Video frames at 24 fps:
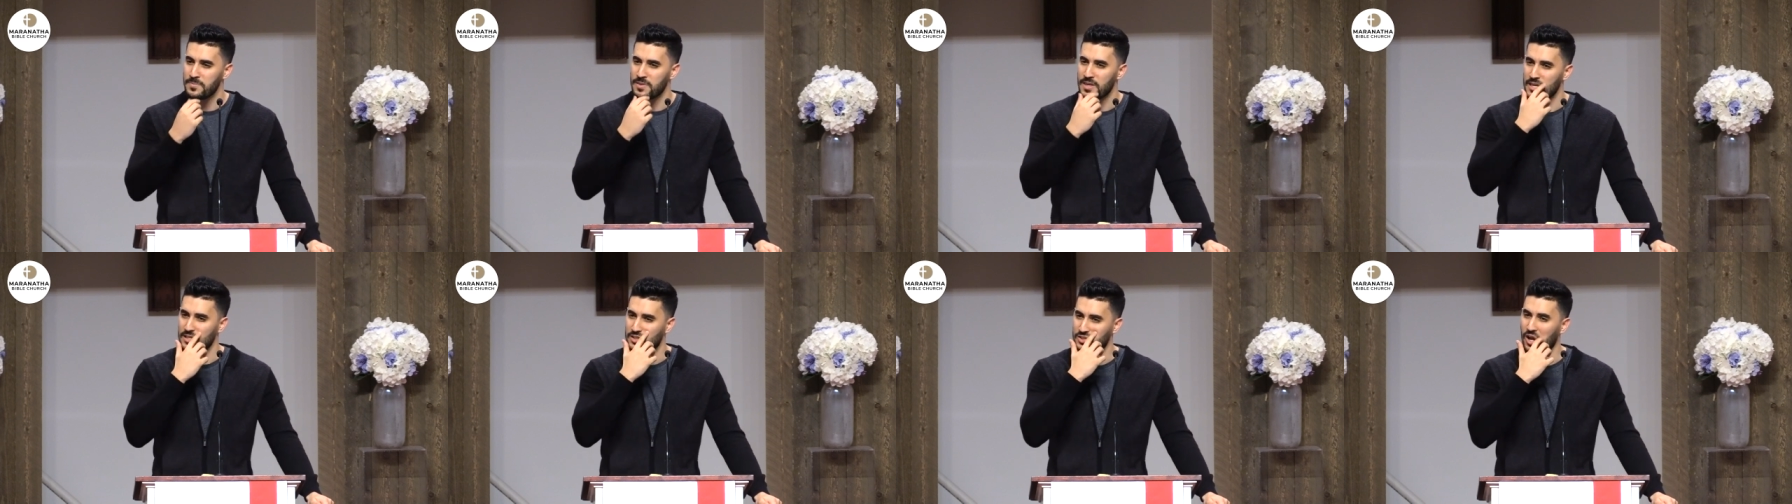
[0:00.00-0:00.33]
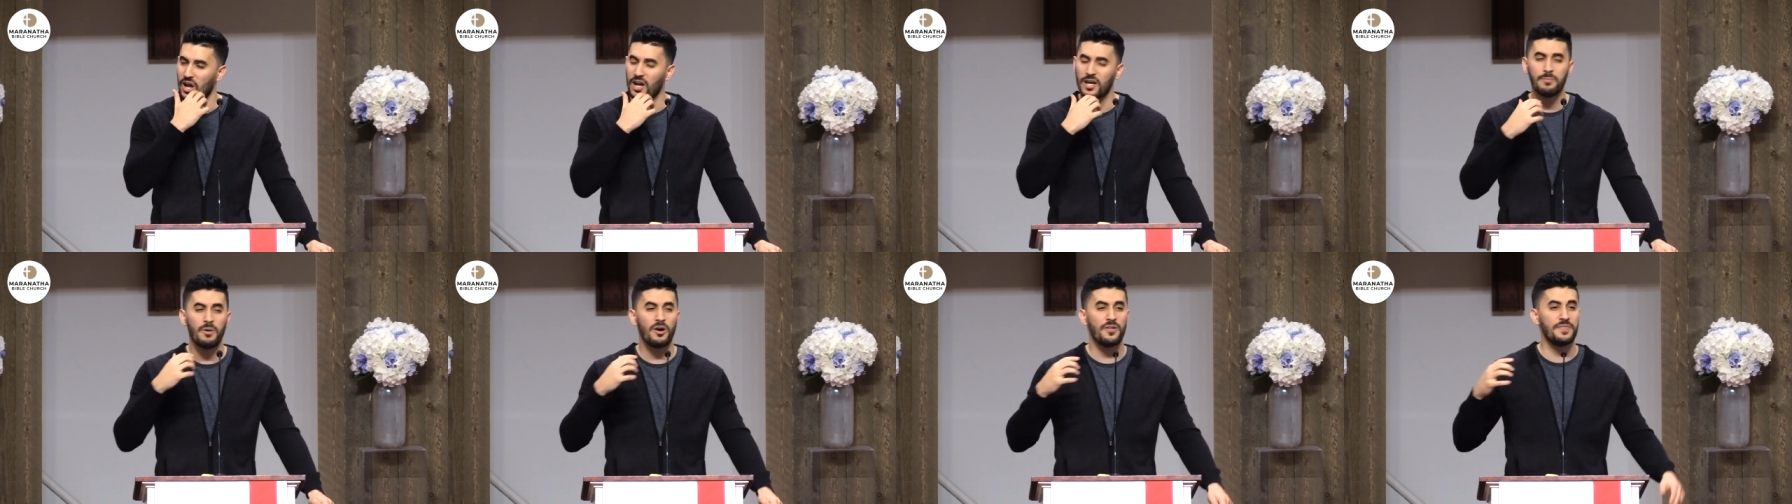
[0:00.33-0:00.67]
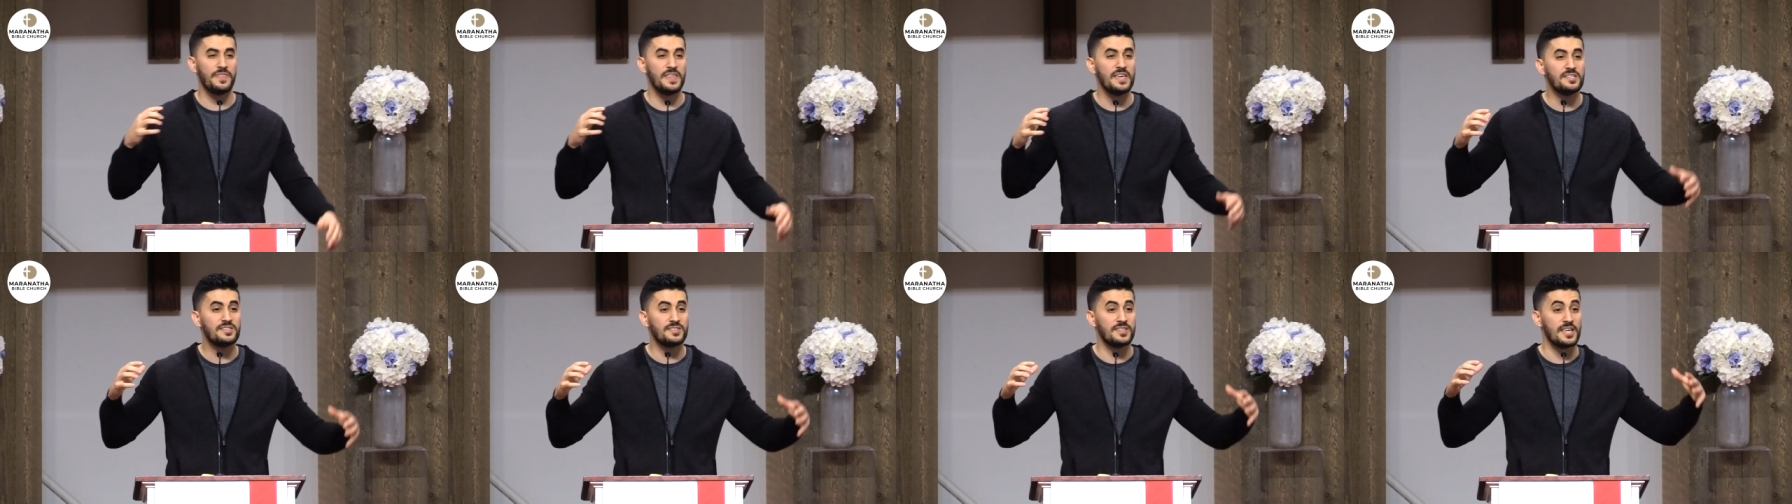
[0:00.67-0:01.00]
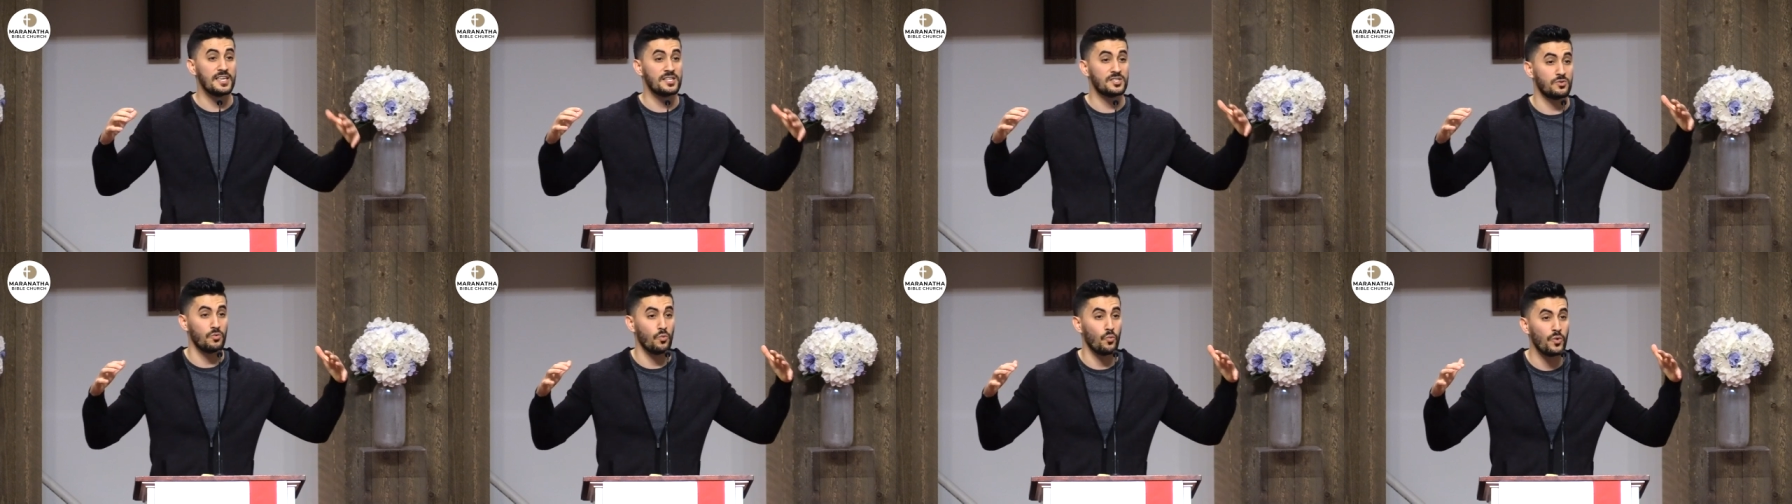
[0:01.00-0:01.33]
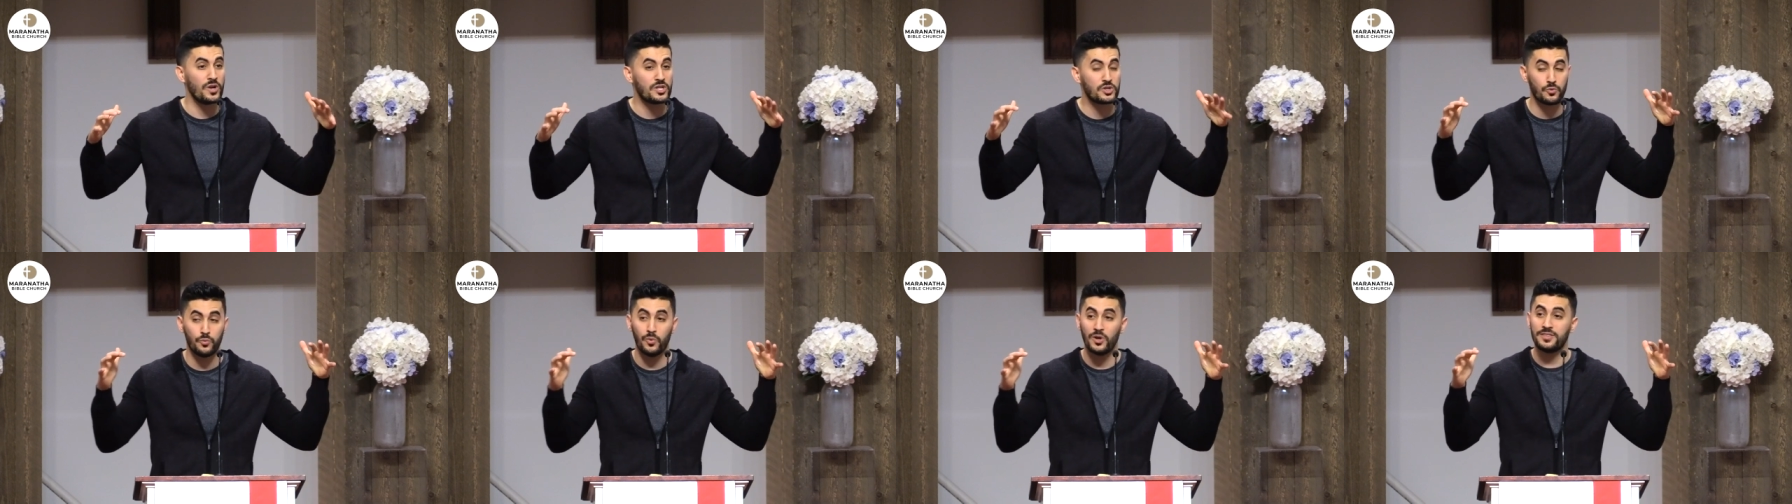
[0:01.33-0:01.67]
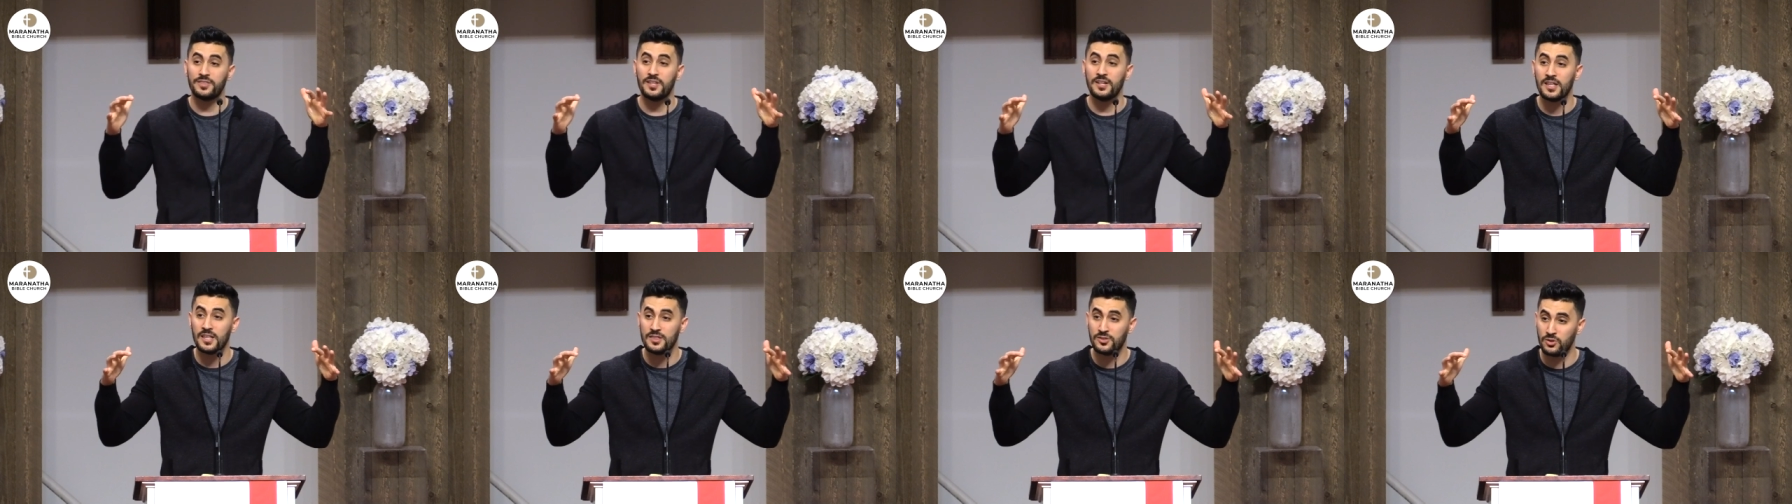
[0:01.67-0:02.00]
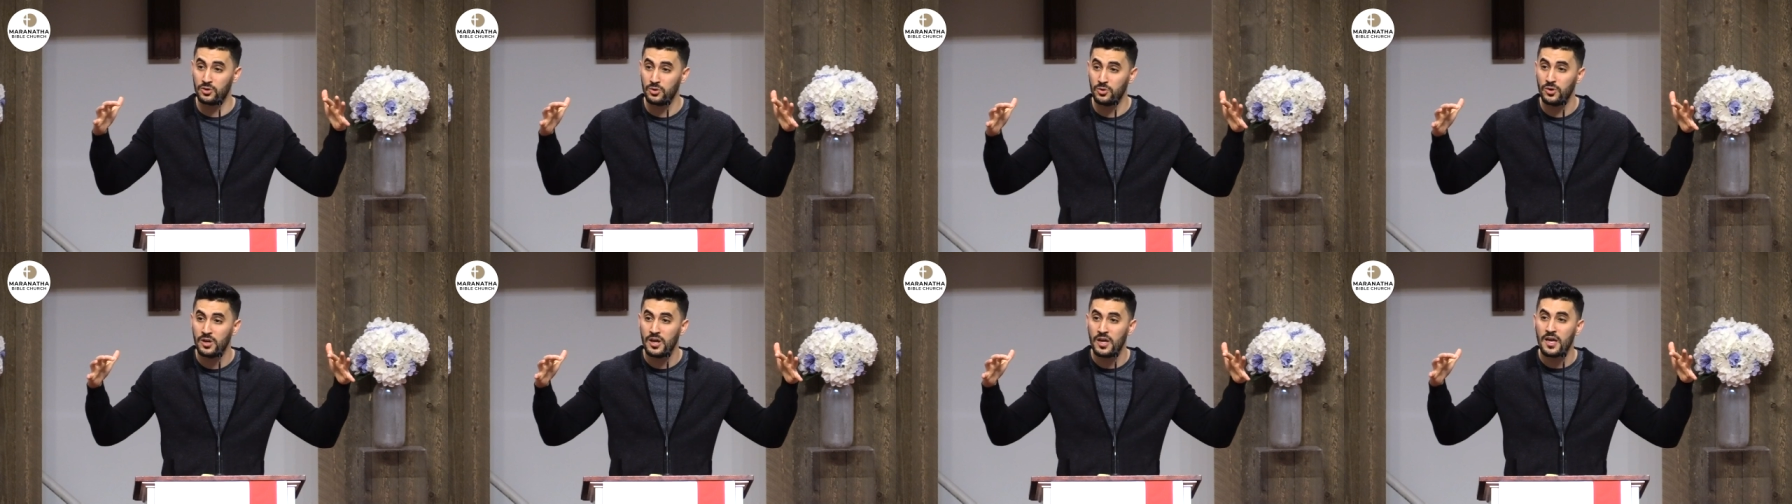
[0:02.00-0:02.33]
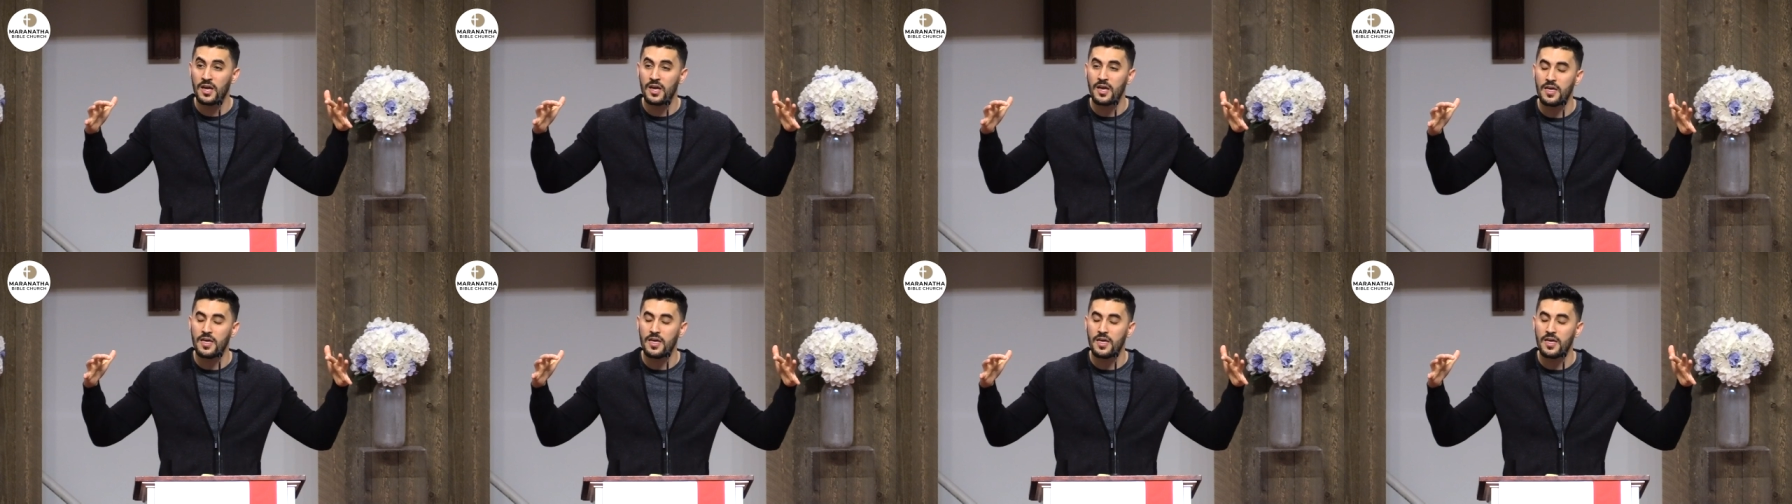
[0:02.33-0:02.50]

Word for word: He's talking about these things, which what did they do?